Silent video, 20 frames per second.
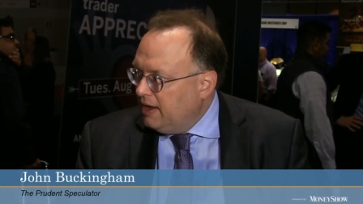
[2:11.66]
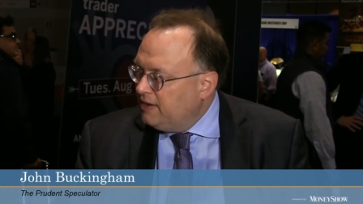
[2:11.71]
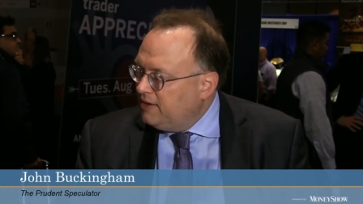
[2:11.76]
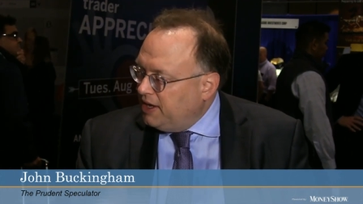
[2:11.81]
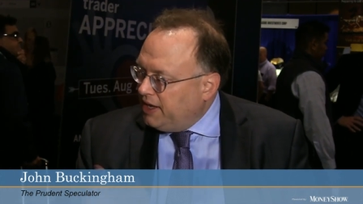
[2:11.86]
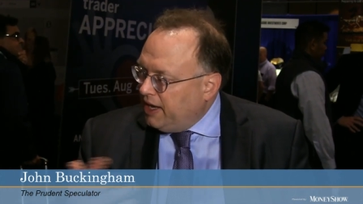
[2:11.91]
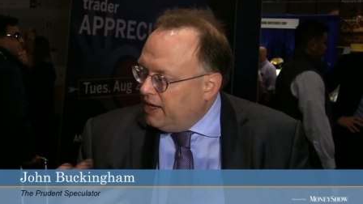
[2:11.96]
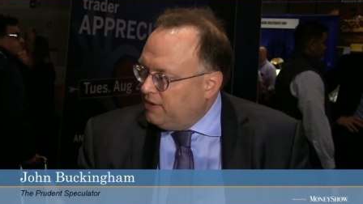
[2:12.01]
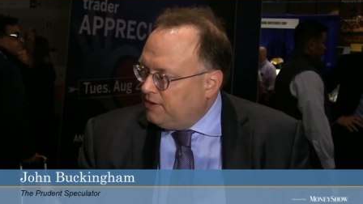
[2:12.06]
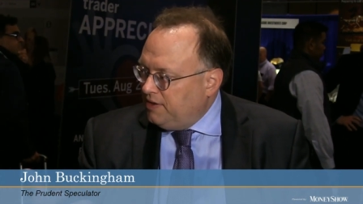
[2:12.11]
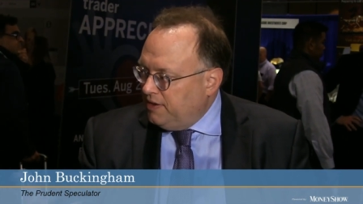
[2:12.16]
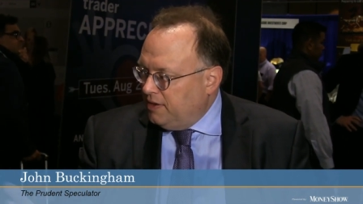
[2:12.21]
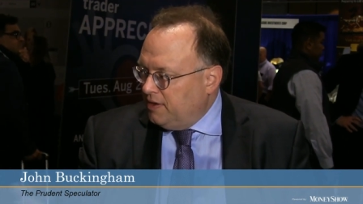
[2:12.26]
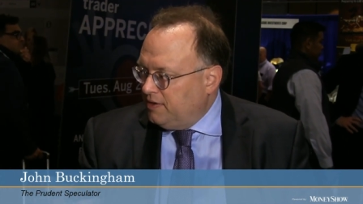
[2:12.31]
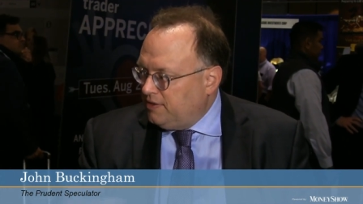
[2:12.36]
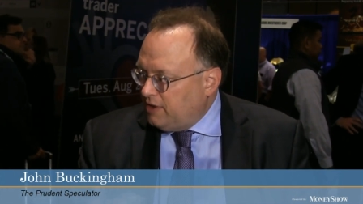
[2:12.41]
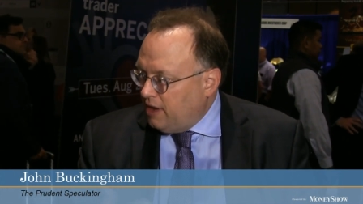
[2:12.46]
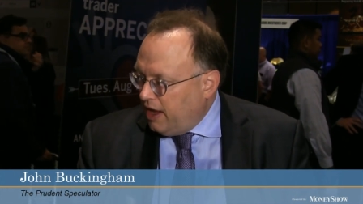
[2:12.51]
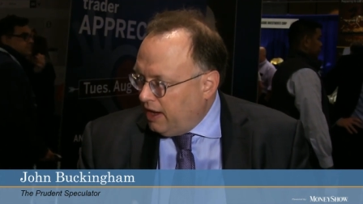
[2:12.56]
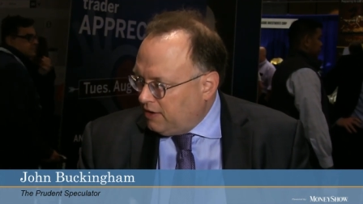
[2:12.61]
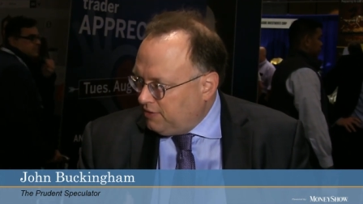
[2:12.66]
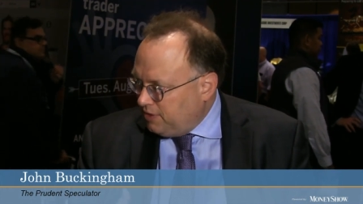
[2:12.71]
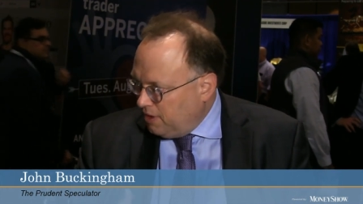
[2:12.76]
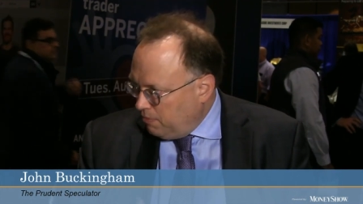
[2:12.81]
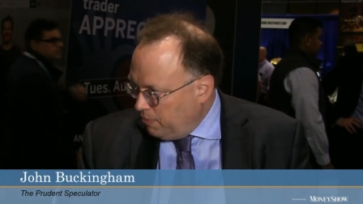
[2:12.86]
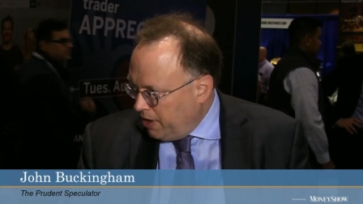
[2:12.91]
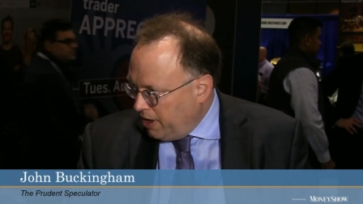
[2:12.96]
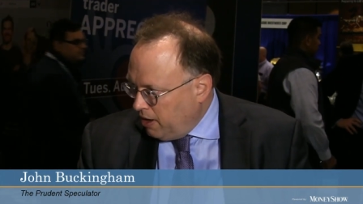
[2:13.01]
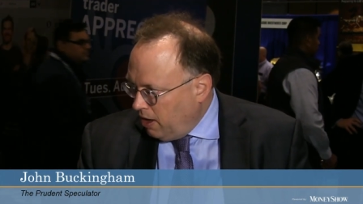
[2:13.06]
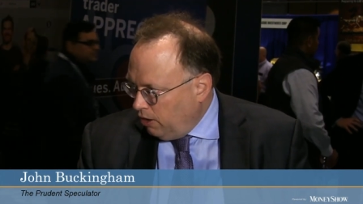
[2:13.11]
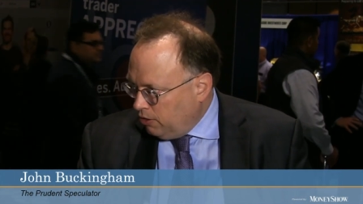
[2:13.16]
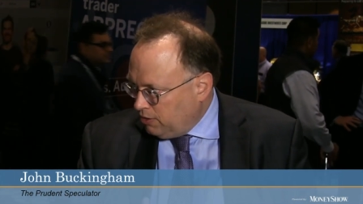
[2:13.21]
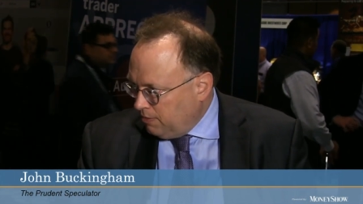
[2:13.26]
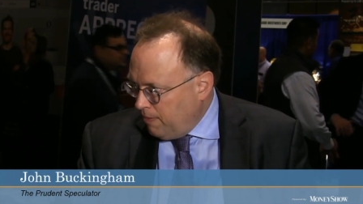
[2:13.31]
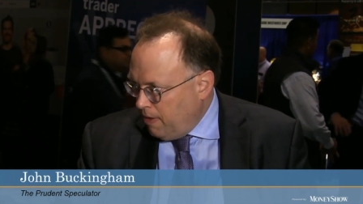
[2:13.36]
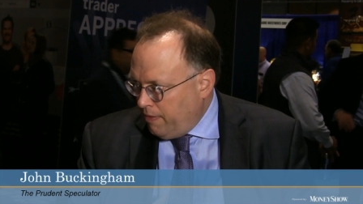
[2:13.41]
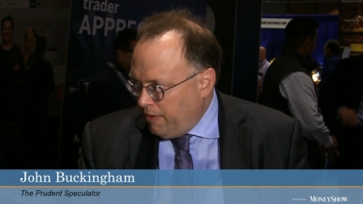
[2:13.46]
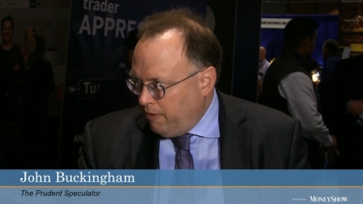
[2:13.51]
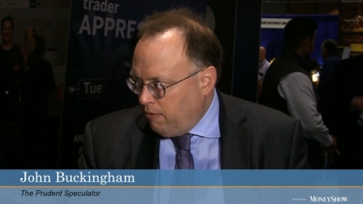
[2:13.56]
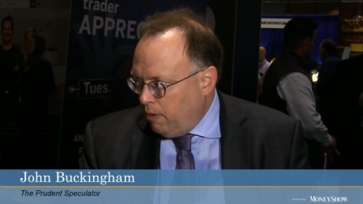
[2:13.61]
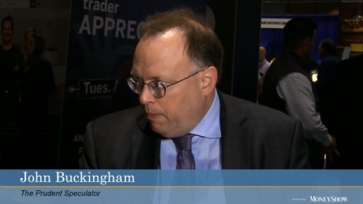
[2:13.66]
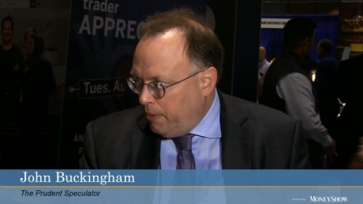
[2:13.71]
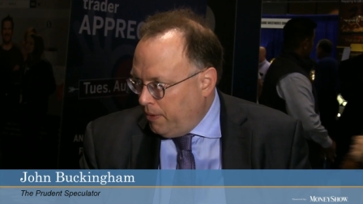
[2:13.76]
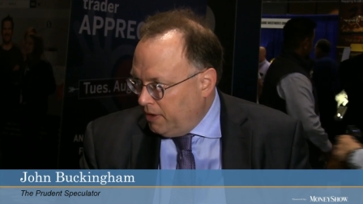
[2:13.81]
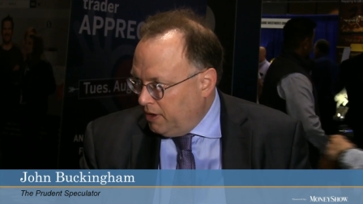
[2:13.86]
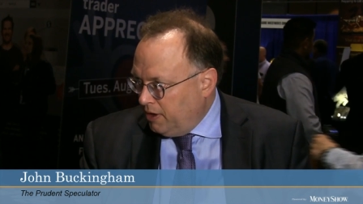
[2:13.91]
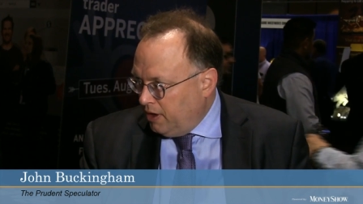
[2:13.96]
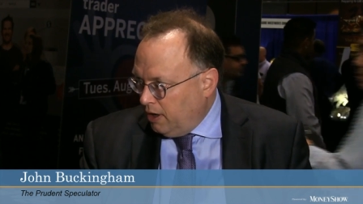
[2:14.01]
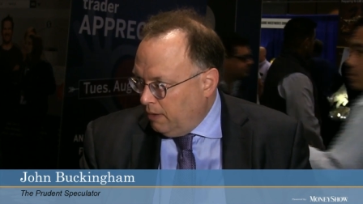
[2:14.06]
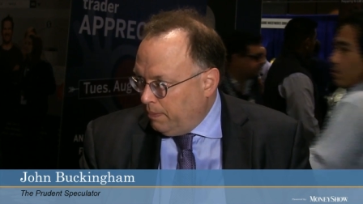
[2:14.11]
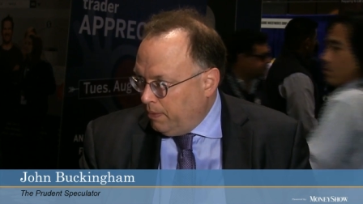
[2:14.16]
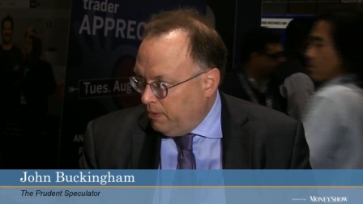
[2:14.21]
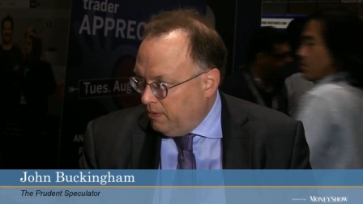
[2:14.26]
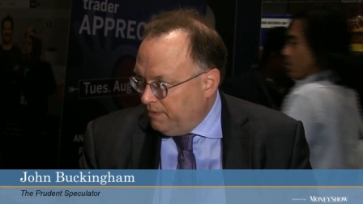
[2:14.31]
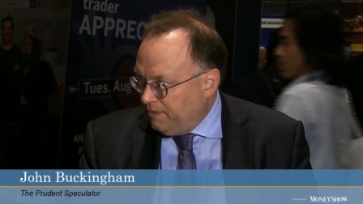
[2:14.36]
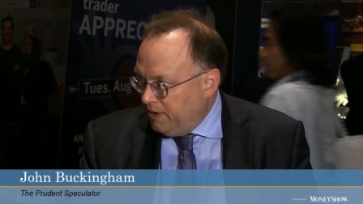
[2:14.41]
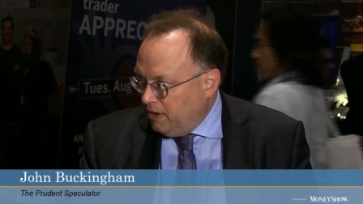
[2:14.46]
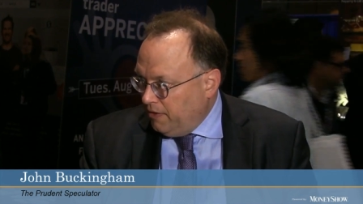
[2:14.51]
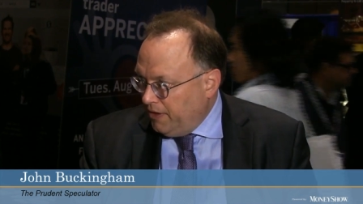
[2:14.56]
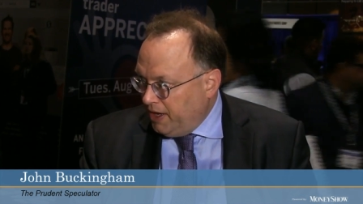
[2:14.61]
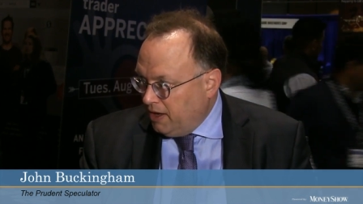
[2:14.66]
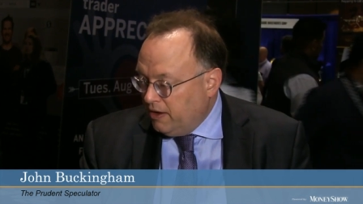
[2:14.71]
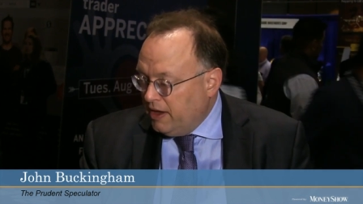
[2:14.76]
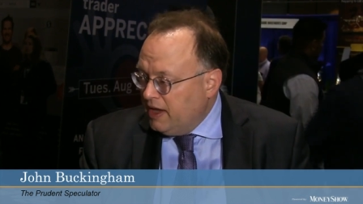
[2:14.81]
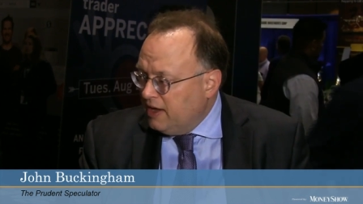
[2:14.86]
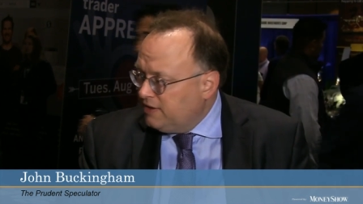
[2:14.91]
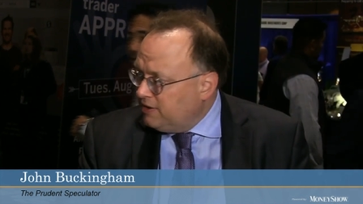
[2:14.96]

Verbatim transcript: to get to the stocks that we ultimately will put in our portfolio.